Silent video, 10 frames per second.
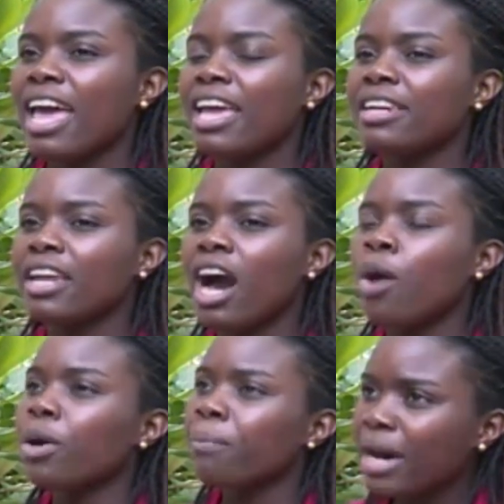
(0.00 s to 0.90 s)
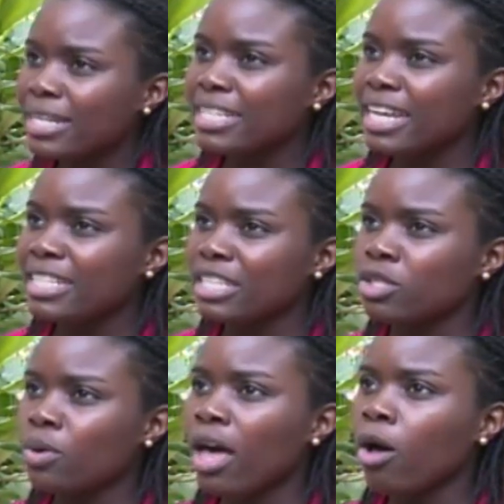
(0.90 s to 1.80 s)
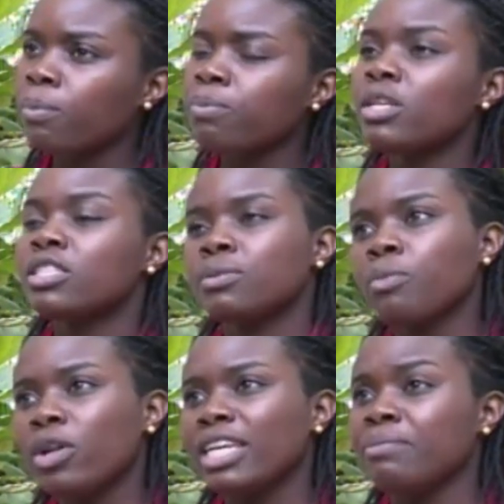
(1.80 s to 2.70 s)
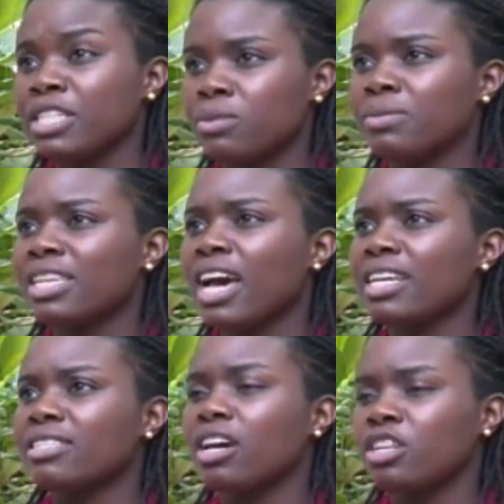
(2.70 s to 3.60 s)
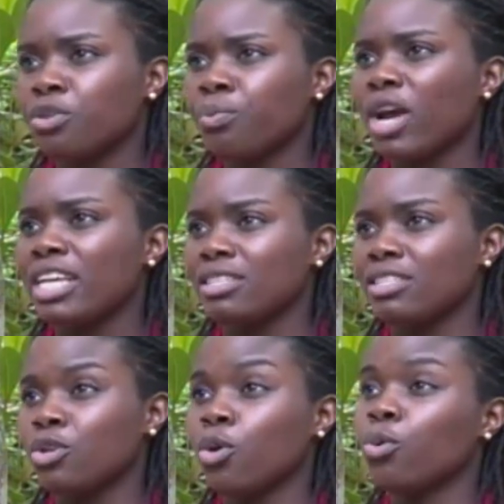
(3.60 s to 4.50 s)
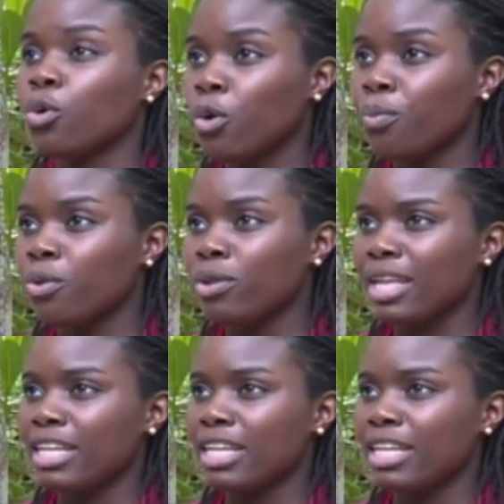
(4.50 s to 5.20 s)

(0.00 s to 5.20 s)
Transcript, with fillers: and our mandate is to help small and medium-sized enterprises go global,